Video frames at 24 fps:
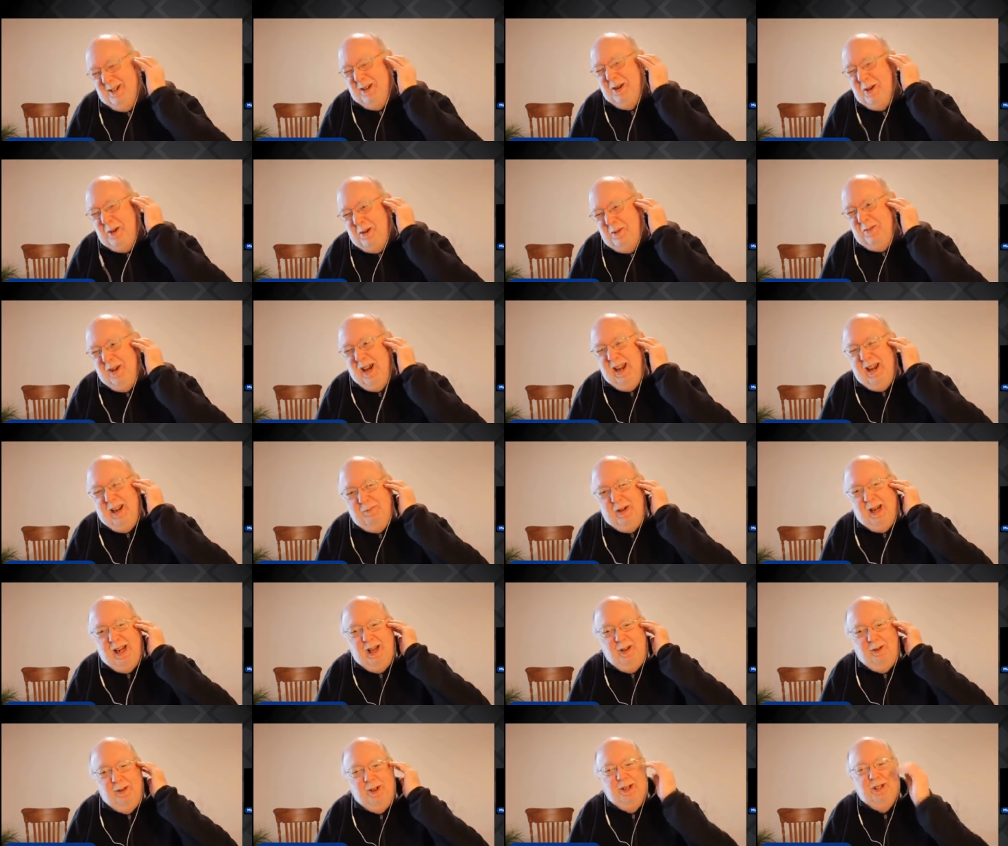but but
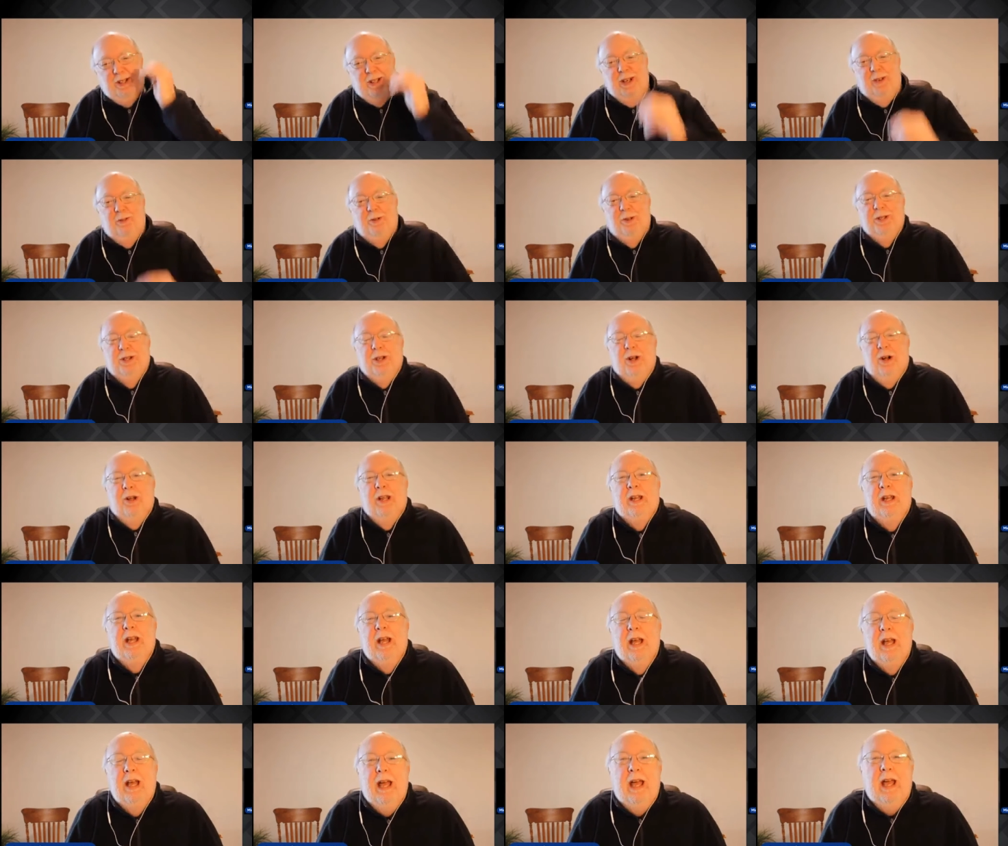it was it was Nolan,
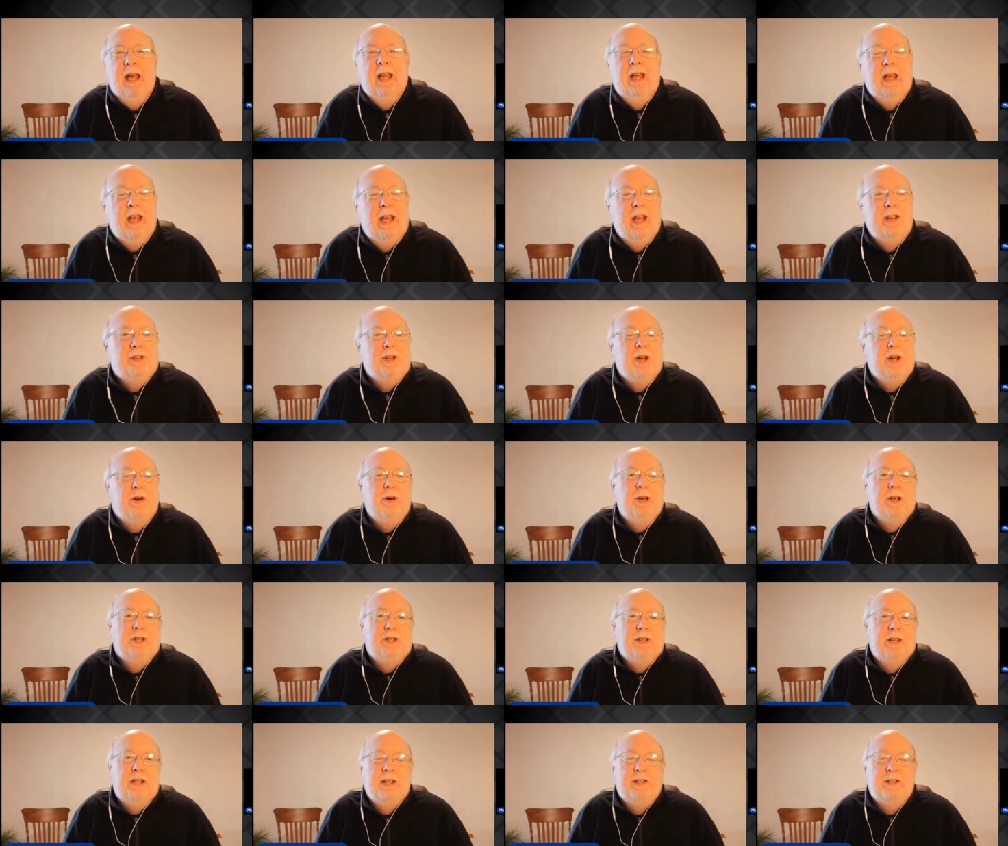and and so
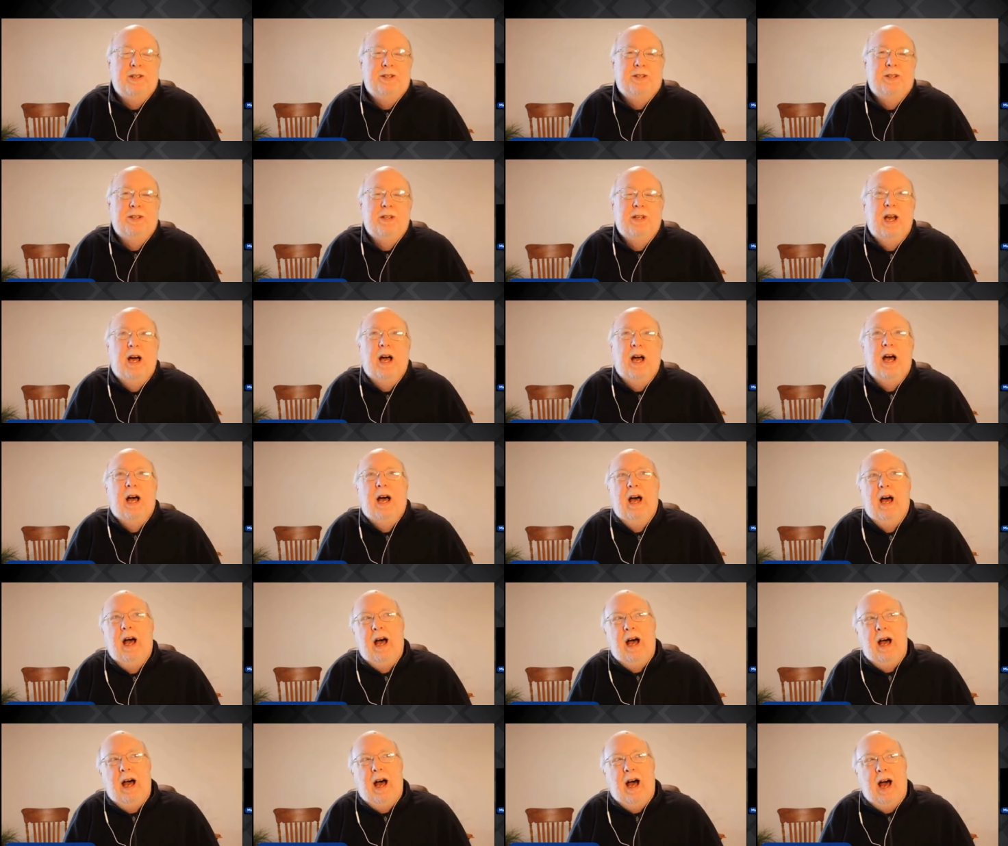it's it's
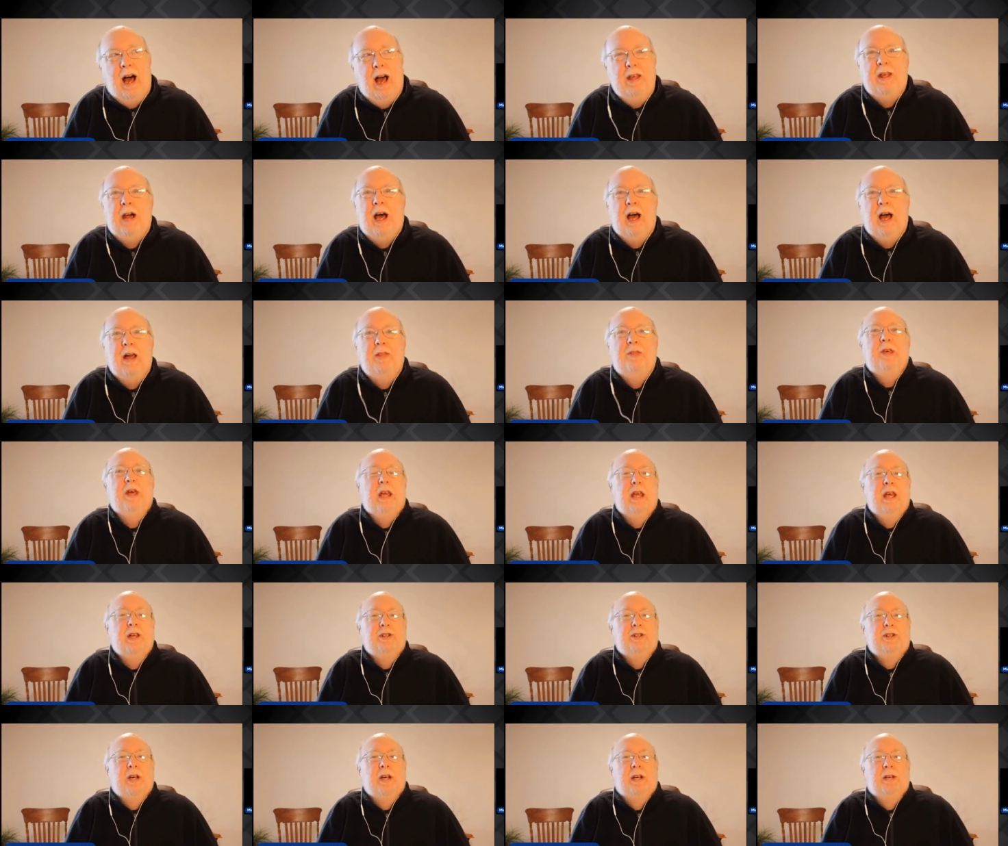I I think
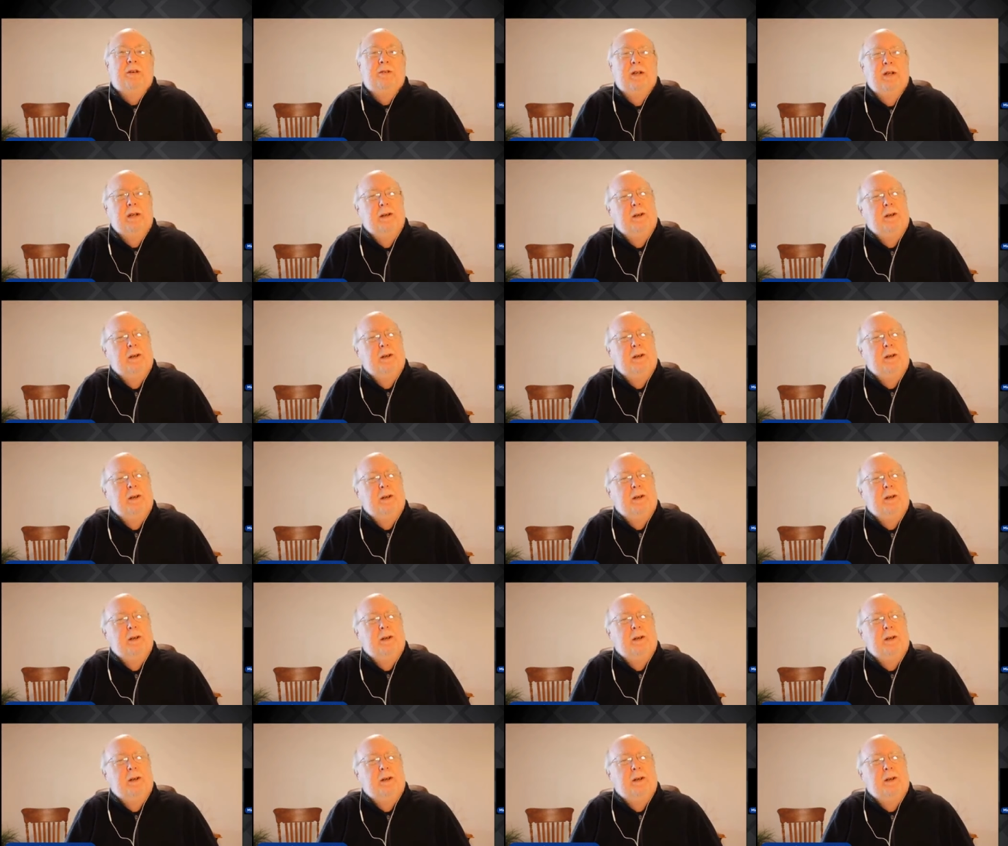it's a